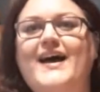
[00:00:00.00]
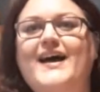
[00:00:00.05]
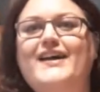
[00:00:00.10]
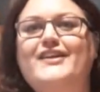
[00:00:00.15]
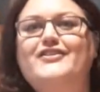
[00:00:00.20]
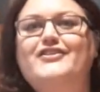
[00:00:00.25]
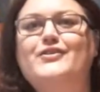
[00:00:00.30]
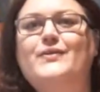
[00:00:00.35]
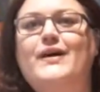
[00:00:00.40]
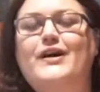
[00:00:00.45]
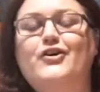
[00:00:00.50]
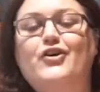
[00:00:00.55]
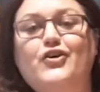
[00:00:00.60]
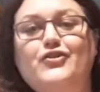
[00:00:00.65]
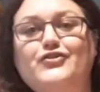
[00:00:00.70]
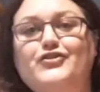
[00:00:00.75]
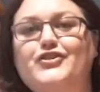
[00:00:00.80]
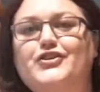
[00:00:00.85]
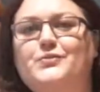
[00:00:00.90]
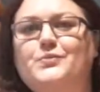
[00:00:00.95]
and so our
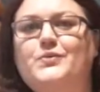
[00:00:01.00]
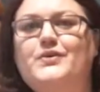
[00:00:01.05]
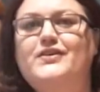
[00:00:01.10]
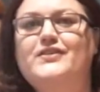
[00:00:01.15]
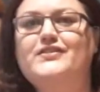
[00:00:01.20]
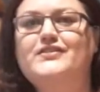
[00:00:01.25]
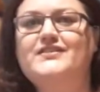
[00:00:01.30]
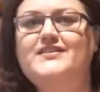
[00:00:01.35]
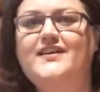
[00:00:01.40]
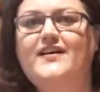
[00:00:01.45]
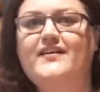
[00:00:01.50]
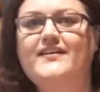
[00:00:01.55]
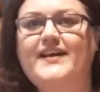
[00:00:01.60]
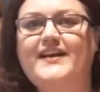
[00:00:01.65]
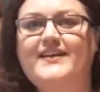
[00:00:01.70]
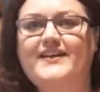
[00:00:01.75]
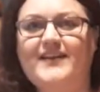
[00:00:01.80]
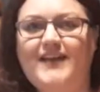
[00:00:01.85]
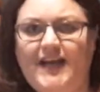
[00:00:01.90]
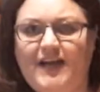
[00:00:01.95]
concerts were done
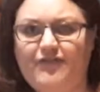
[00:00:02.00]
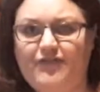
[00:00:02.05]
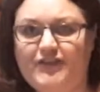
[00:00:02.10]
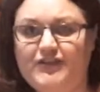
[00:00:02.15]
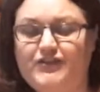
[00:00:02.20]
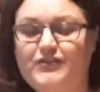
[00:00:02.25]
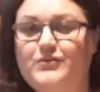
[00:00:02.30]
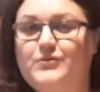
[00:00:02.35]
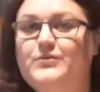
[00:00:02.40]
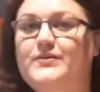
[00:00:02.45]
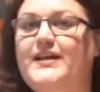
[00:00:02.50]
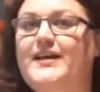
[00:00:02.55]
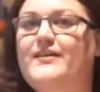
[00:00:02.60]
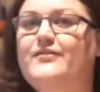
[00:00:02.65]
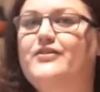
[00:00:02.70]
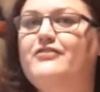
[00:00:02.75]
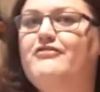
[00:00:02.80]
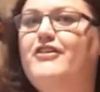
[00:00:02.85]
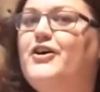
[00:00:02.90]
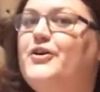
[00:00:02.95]
at the Catholic school
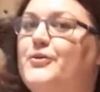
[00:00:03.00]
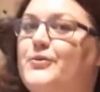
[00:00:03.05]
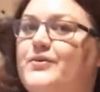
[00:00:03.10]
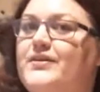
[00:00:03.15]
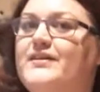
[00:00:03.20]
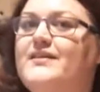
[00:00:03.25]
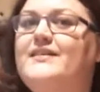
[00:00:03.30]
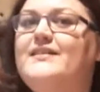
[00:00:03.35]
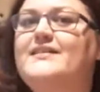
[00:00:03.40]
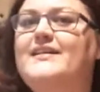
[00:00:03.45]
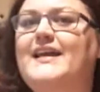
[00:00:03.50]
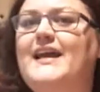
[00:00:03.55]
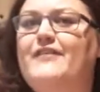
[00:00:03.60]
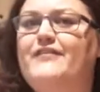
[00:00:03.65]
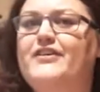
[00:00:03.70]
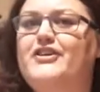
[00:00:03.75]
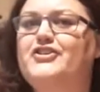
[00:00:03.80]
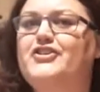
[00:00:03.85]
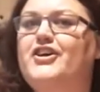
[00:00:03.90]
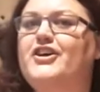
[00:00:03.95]
down the road, the
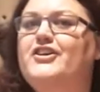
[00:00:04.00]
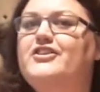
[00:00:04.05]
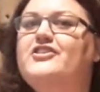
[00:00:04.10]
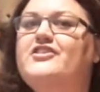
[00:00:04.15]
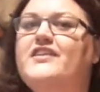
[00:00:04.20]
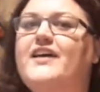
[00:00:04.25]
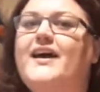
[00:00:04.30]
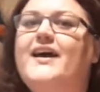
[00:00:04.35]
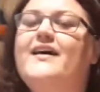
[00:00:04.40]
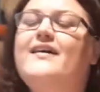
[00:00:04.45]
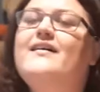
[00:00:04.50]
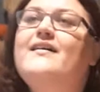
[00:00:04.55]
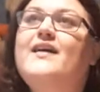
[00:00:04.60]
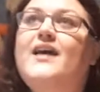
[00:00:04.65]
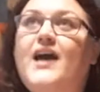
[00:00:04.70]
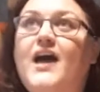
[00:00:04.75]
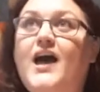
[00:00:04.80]
Catholic church there.